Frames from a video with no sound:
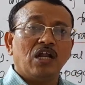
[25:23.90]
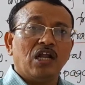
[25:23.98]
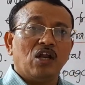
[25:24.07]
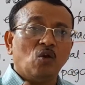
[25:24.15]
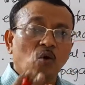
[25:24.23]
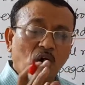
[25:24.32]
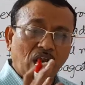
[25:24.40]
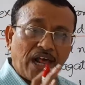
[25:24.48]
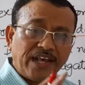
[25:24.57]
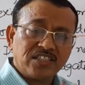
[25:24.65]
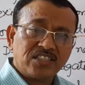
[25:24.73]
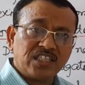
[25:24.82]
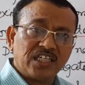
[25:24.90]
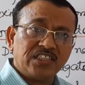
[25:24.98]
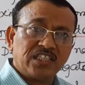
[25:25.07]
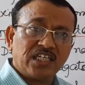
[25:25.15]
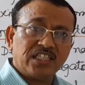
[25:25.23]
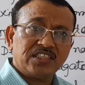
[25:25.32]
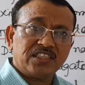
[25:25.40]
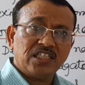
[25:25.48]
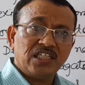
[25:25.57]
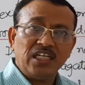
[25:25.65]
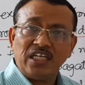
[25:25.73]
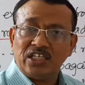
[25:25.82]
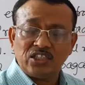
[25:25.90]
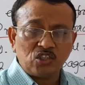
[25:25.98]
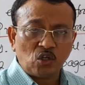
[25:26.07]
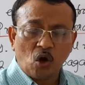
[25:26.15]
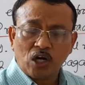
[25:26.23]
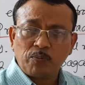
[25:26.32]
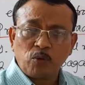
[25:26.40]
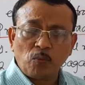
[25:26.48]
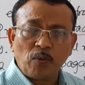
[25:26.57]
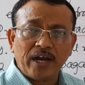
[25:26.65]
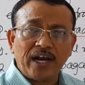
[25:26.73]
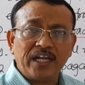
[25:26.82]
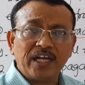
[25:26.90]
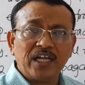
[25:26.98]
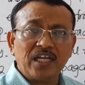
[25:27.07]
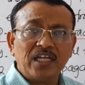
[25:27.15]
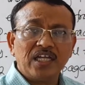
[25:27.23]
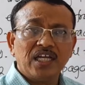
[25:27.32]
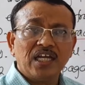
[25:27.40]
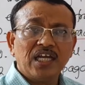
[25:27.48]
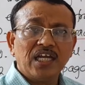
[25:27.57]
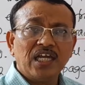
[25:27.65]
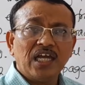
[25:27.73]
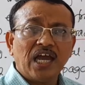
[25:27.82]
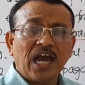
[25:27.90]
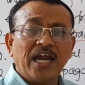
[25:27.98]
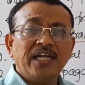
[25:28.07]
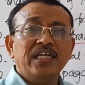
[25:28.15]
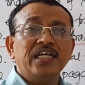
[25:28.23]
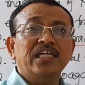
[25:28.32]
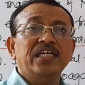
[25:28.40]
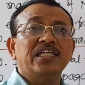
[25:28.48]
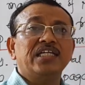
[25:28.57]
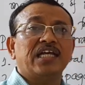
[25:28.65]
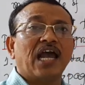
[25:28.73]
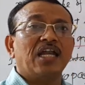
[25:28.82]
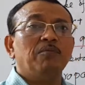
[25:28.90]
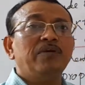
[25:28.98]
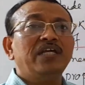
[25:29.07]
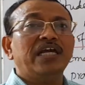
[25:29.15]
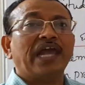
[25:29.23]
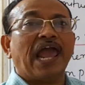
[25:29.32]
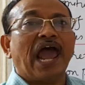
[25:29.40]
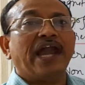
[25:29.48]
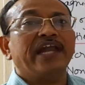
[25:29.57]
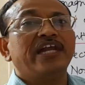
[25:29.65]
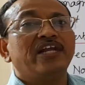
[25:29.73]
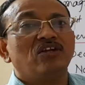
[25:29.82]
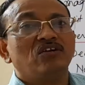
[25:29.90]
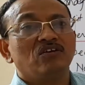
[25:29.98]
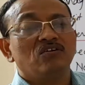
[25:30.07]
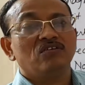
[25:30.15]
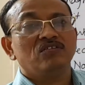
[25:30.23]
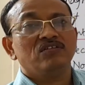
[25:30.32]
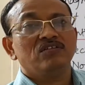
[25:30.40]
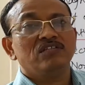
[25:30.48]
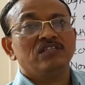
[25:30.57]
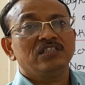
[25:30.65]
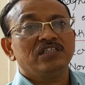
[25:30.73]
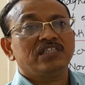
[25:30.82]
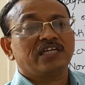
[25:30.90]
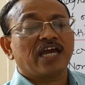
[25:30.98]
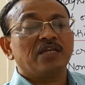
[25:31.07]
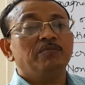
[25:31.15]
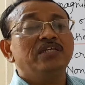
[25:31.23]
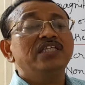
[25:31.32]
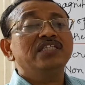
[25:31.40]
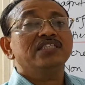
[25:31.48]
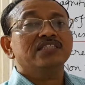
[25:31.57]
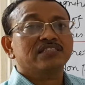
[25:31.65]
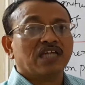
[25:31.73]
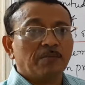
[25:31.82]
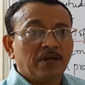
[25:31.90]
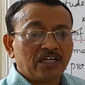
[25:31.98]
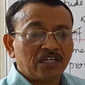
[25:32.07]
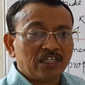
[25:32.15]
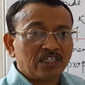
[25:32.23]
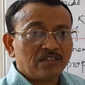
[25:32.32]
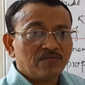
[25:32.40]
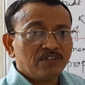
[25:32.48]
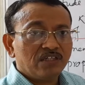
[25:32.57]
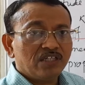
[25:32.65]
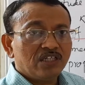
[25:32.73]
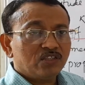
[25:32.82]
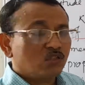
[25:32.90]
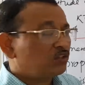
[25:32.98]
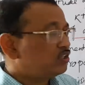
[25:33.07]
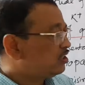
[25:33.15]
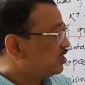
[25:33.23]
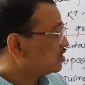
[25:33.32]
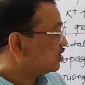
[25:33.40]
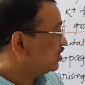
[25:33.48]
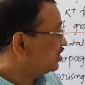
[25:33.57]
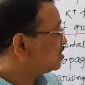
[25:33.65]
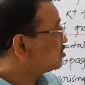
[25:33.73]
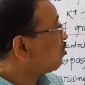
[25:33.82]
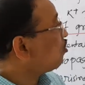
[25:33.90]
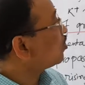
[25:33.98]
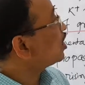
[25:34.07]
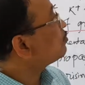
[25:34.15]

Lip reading: localized changes. It is not propagatory, and it can be added, it can be summated. So this is all